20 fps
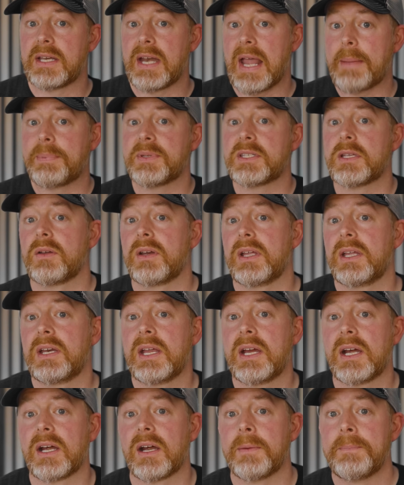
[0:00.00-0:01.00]
an episode in
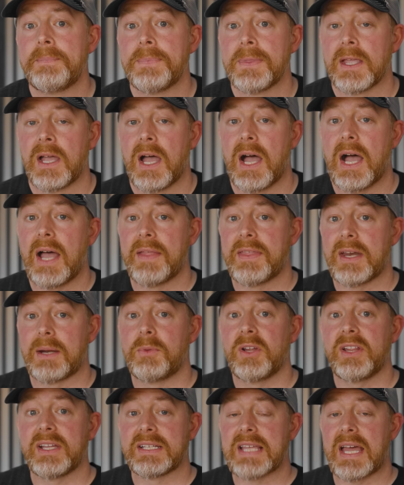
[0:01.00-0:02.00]
here that
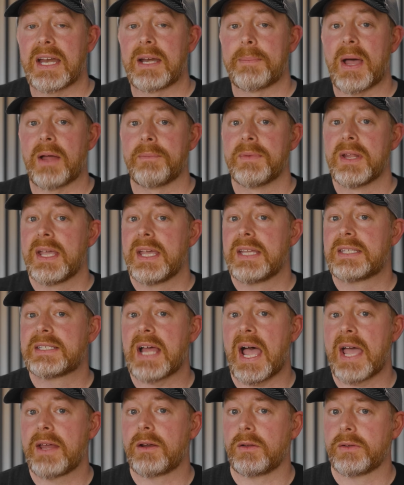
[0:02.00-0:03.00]
I'm really excited about. It's
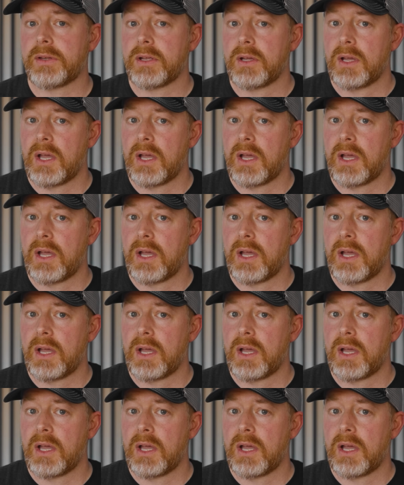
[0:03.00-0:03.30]
titled